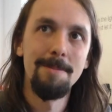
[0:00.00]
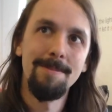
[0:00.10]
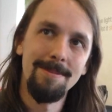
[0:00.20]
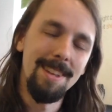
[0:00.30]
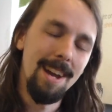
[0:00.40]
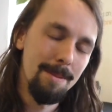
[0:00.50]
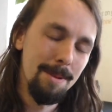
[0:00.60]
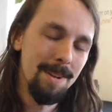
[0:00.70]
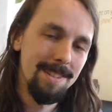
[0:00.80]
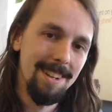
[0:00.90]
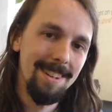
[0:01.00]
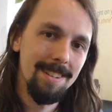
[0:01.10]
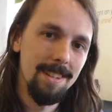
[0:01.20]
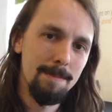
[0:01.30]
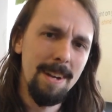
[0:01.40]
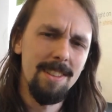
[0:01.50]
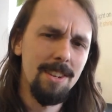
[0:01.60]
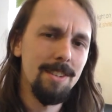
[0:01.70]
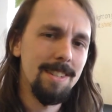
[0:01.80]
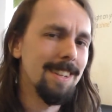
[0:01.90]
Yeah, yeah, yeah I'm in my so. zone. It's better than
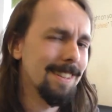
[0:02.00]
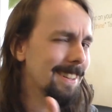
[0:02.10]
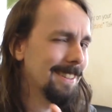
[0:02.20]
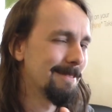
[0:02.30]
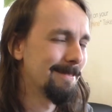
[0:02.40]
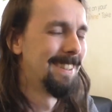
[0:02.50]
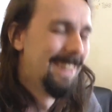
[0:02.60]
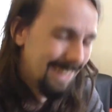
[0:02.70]
Unity. Better than